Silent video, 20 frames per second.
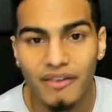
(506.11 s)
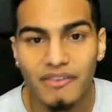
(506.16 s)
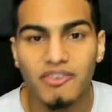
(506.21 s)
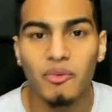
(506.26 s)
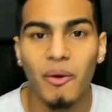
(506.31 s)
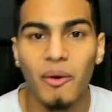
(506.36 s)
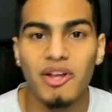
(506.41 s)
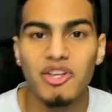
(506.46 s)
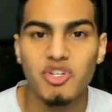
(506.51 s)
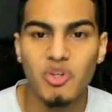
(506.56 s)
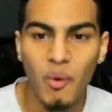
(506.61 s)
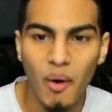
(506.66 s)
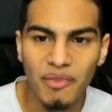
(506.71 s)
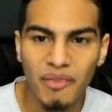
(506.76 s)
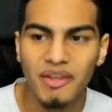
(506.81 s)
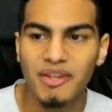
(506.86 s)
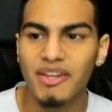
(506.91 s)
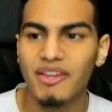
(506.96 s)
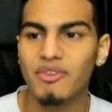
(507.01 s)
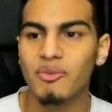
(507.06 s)
So I joined the
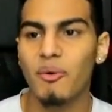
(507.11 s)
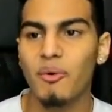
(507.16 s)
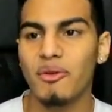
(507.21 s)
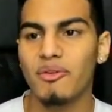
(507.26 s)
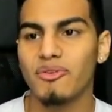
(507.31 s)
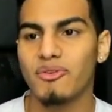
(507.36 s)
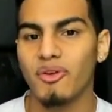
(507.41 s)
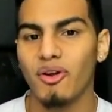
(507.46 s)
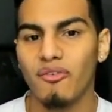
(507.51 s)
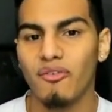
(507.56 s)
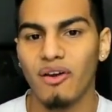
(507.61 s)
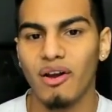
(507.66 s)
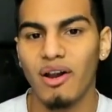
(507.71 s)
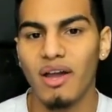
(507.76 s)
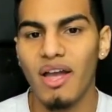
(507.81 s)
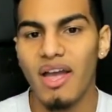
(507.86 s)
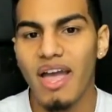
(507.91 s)
Discord server